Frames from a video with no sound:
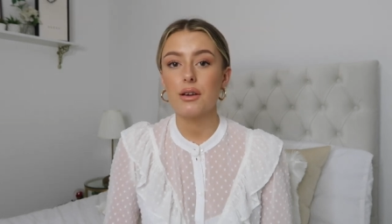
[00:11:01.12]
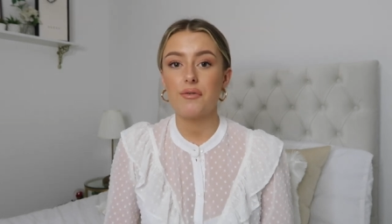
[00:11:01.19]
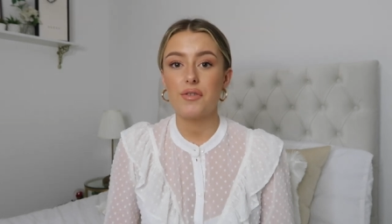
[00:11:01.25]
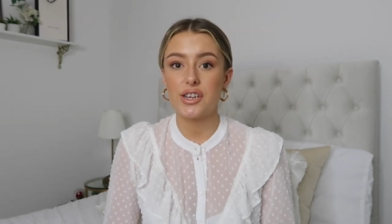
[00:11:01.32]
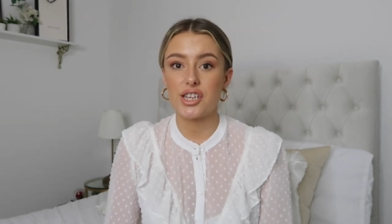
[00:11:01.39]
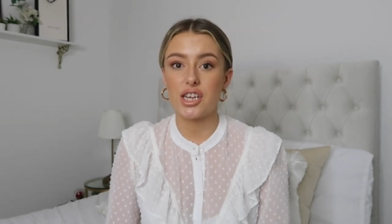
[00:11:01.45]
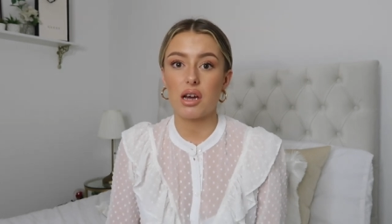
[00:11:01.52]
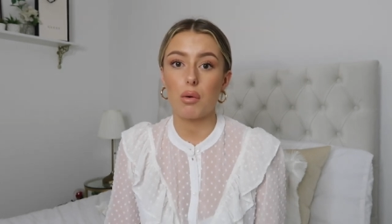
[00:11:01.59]

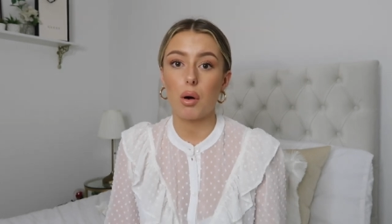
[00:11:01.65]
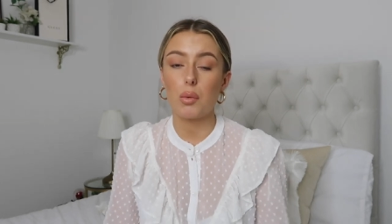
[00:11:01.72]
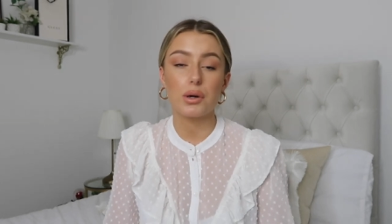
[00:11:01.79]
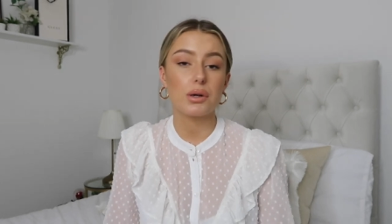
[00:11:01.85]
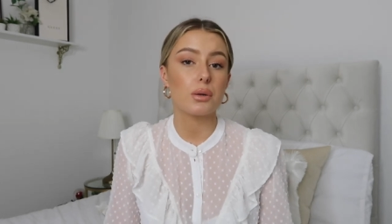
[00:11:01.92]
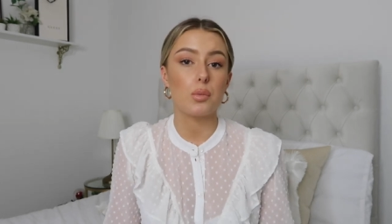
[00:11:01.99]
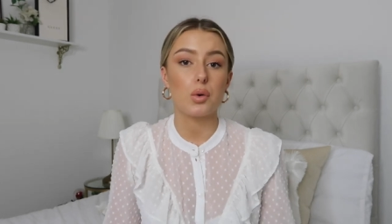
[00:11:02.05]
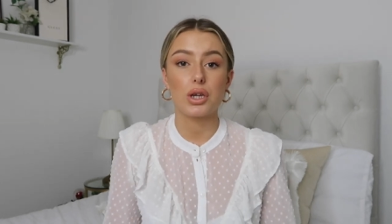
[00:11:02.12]
video on
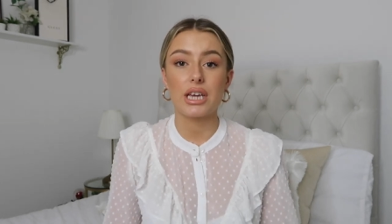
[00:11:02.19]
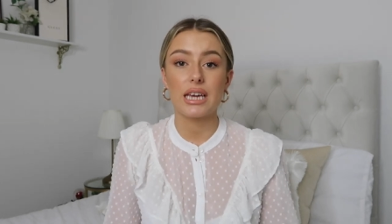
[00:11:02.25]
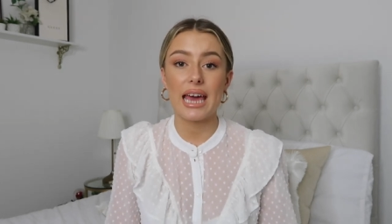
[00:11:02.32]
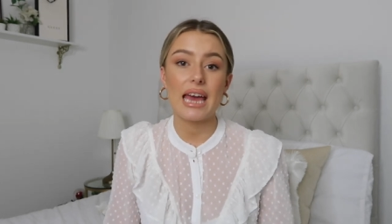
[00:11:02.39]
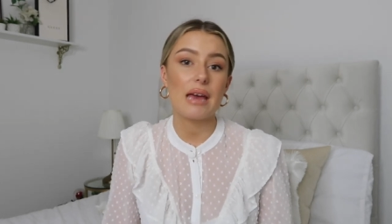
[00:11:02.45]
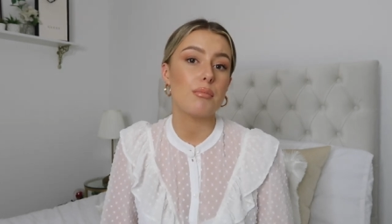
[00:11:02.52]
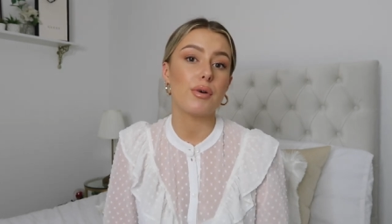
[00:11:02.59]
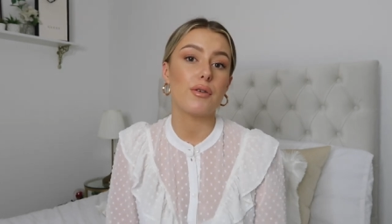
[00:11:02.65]
what, what you're
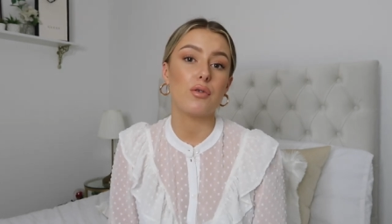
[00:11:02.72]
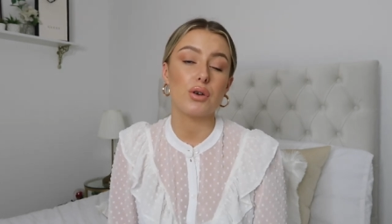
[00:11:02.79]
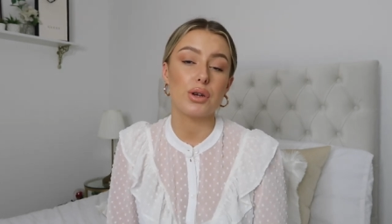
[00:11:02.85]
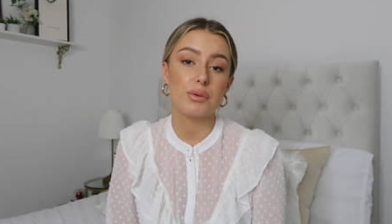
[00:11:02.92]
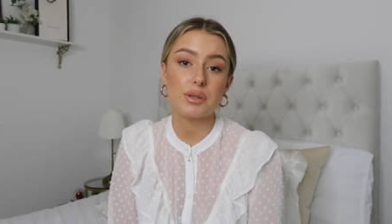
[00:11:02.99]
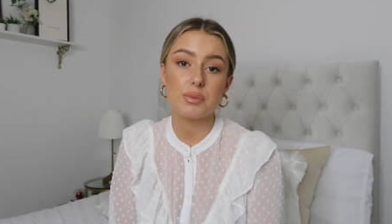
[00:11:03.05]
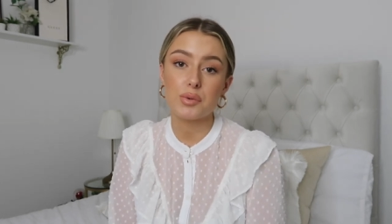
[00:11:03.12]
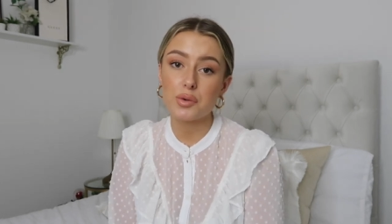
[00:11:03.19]
getting before
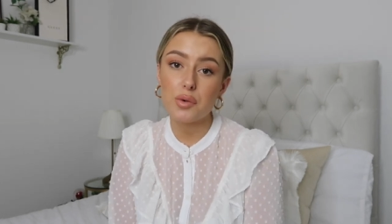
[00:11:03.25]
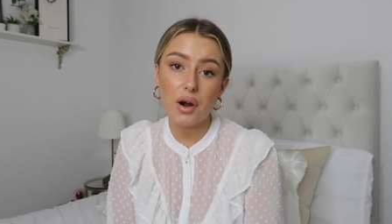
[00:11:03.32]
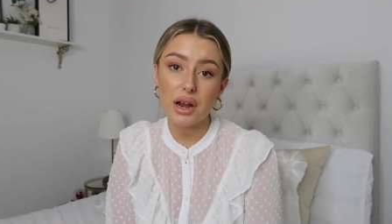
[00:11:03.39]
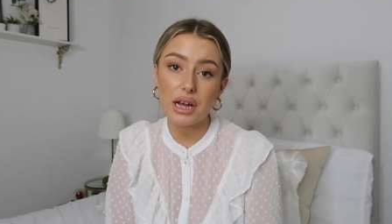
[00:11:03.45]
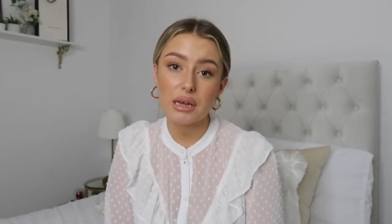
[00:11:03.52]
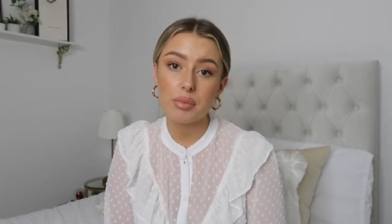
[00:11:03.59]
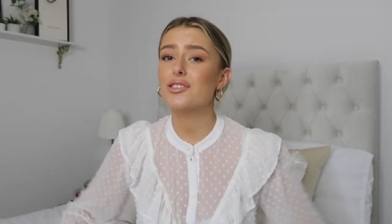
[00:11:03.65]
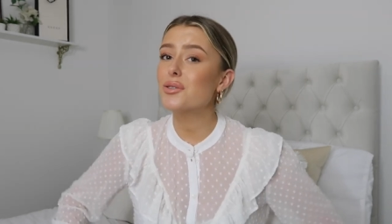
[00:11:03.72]
you subscribe.